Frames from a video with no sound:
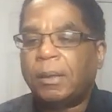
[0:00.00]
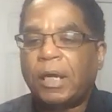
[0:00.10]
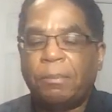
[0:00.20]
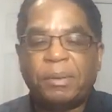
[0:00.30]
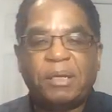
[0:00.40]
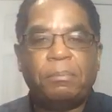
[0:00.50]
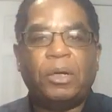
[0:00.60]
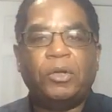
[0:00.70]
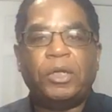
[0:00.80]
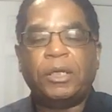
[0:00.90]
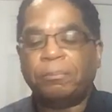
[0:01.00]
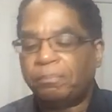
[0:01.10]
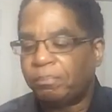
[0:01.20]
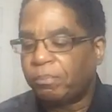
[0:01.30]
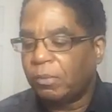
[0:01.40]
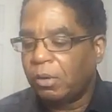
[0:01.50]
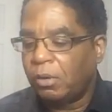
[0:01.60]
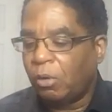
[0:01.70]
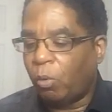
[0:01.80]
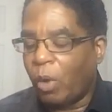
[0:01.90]
company building,
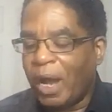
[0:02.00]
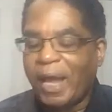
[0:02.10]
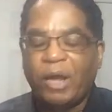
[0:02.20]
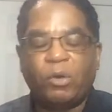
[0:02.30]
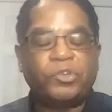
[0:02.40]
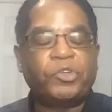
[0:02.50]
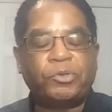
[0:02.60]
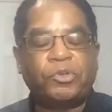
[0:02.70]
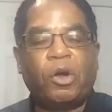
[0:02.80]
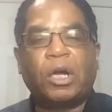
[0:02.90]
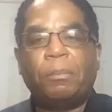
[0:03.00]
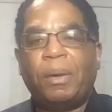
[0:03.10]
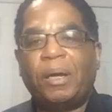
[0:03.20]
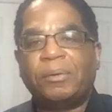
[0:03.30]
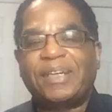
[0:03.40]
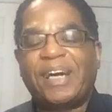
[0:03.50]
why I also talk about